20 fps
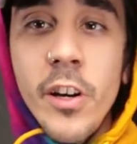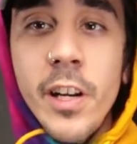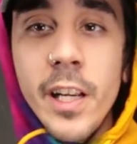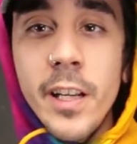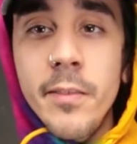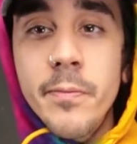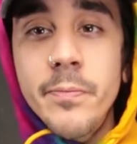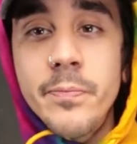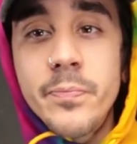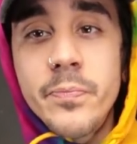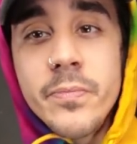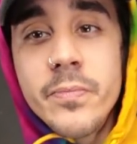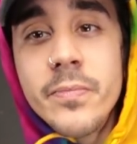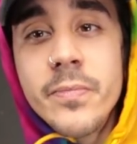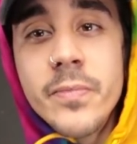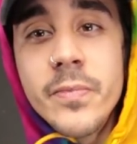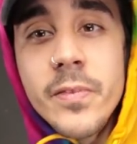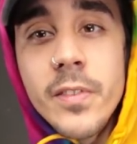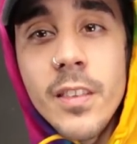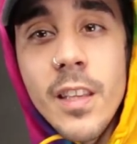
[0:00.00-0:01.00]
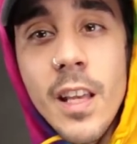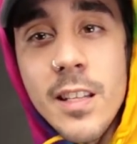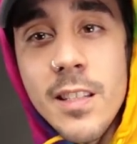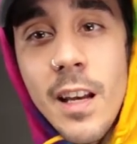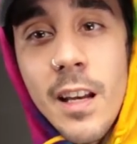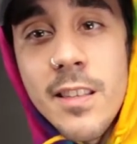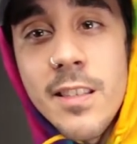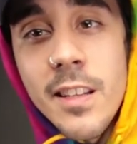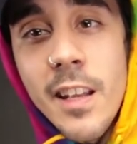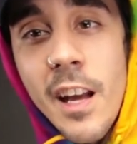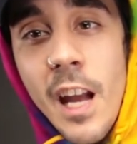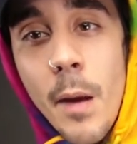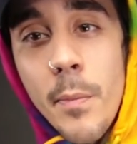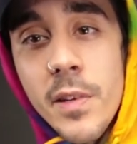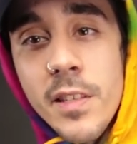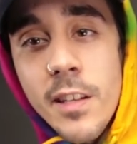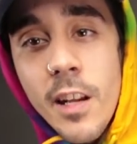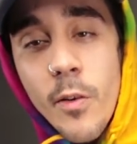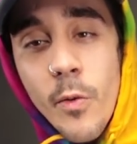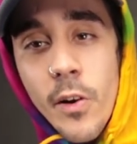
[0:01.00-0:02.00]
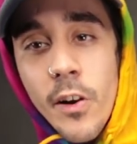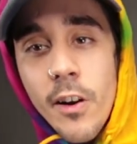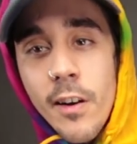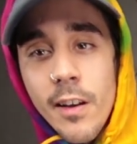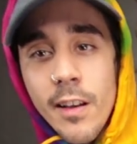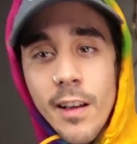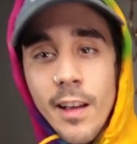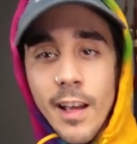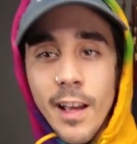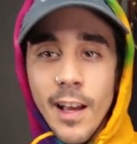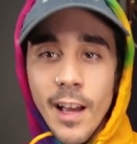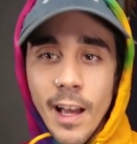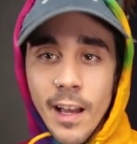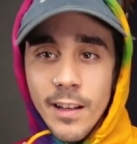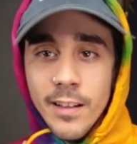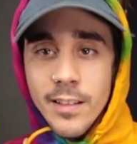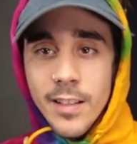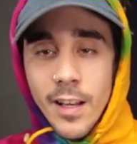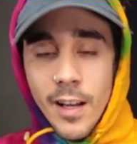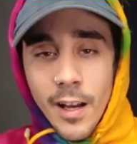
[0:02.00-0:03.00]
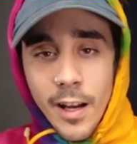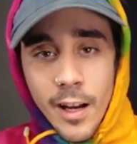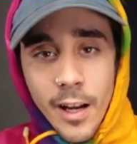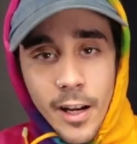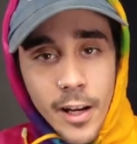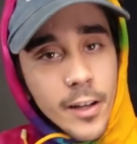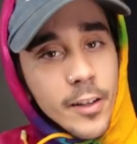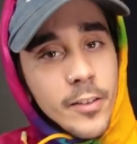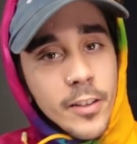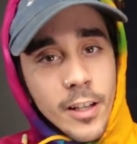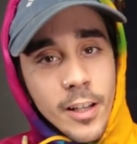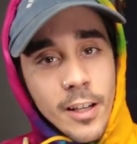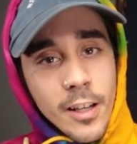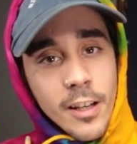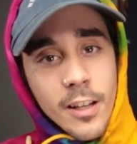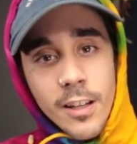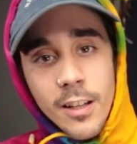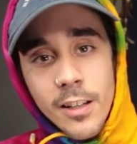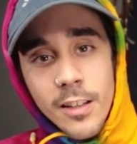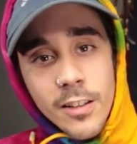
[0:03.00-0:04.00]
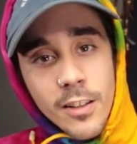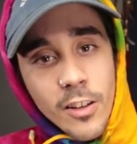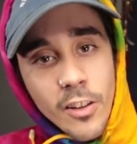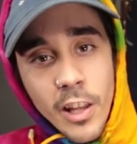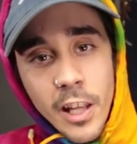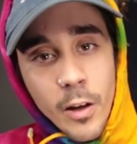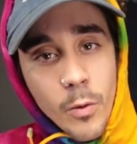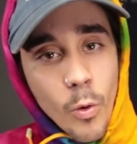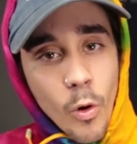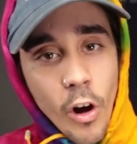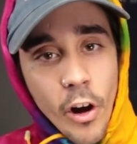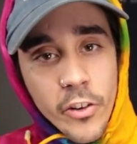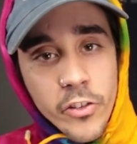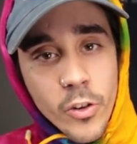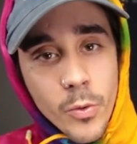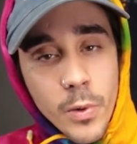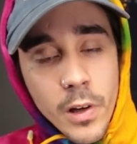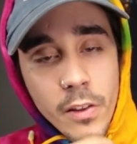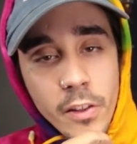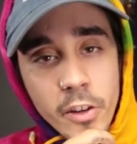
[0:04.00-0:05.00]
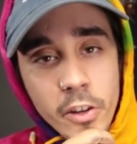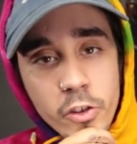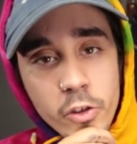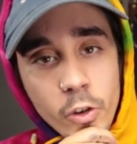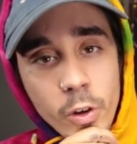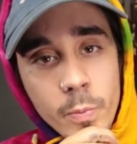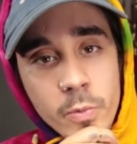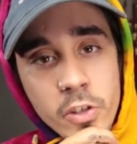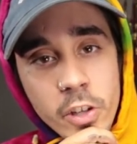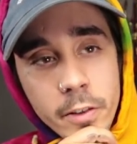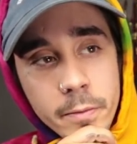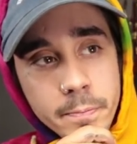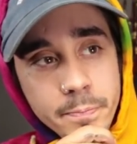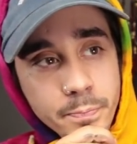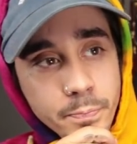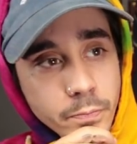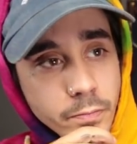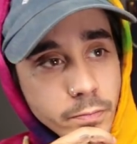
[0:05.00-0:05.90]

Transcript: hoodie that's on Stay Happy, Stay Weird, and the link will also be in the description.